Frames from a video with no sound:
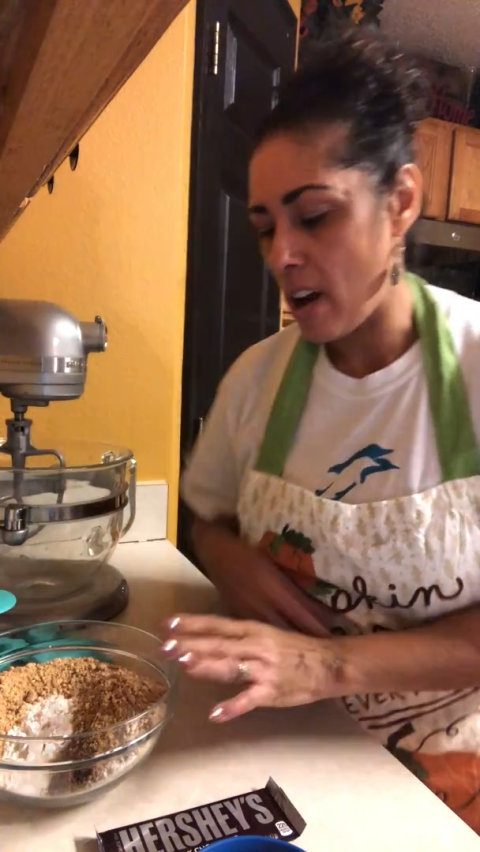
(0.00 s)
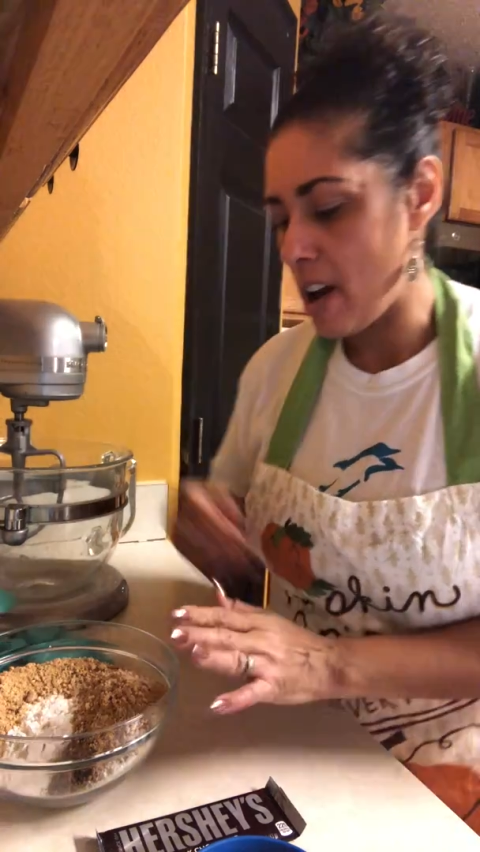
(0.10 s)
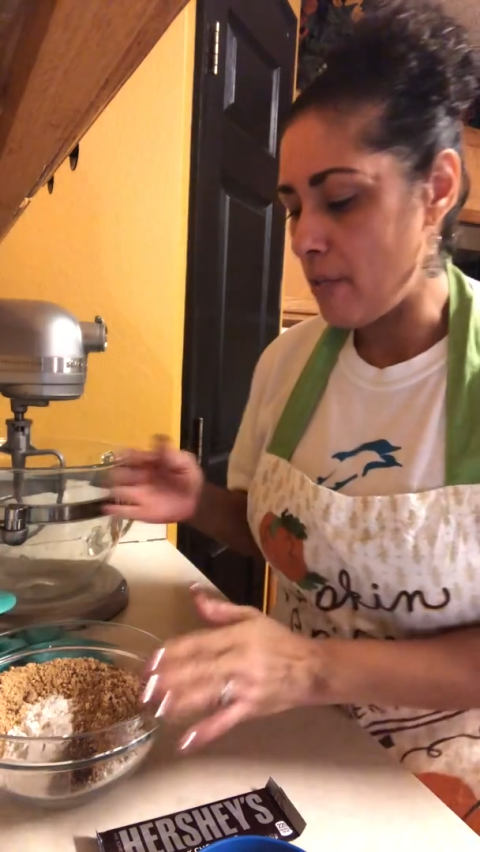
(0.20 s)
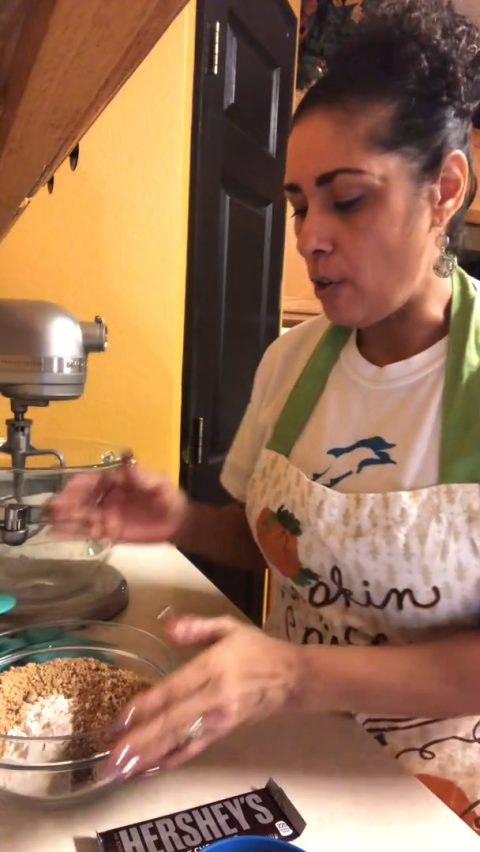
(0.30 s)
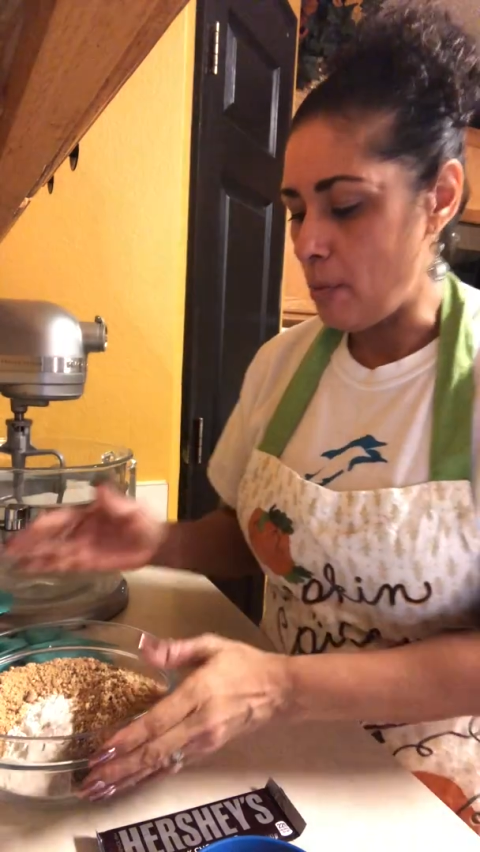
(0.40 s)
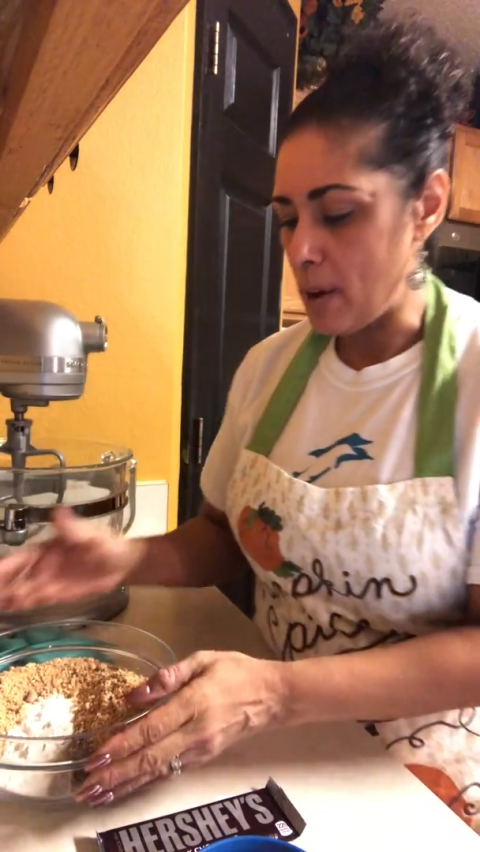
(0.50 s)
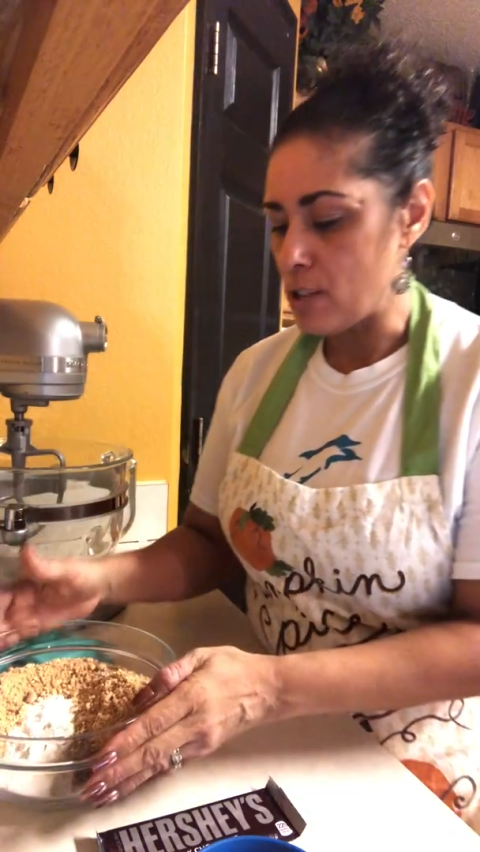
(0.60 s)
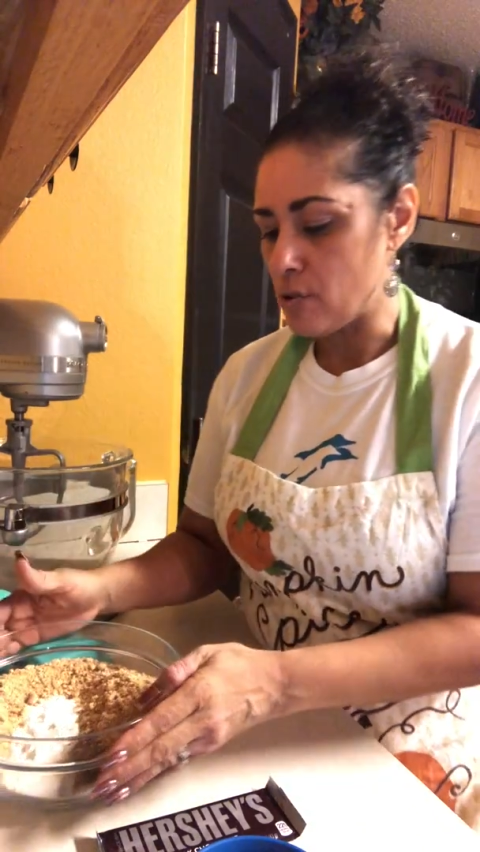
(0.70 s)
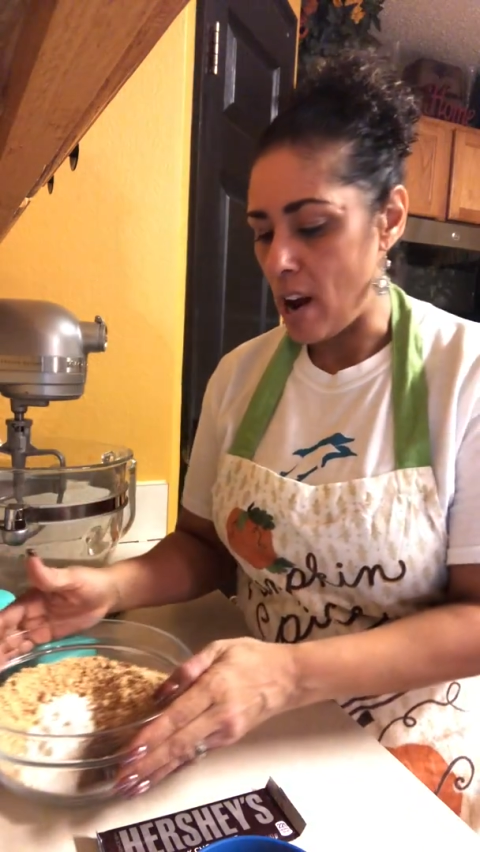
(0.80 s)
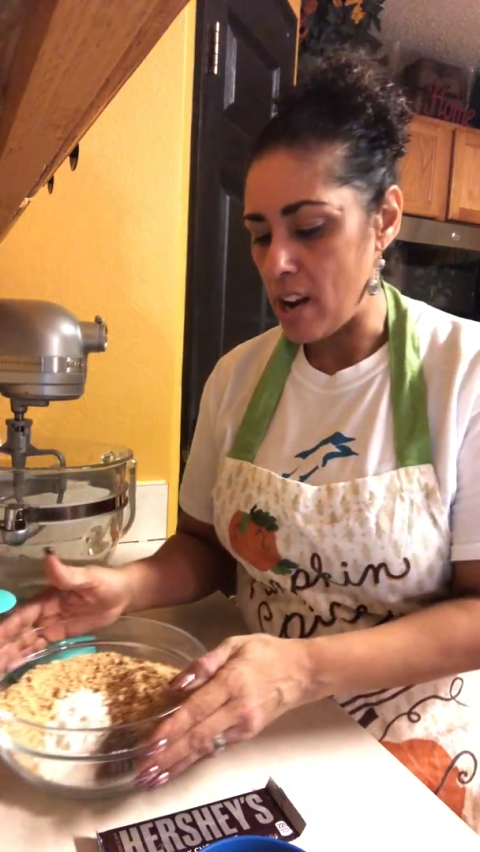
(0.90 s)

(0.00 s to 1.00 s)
I have all my dry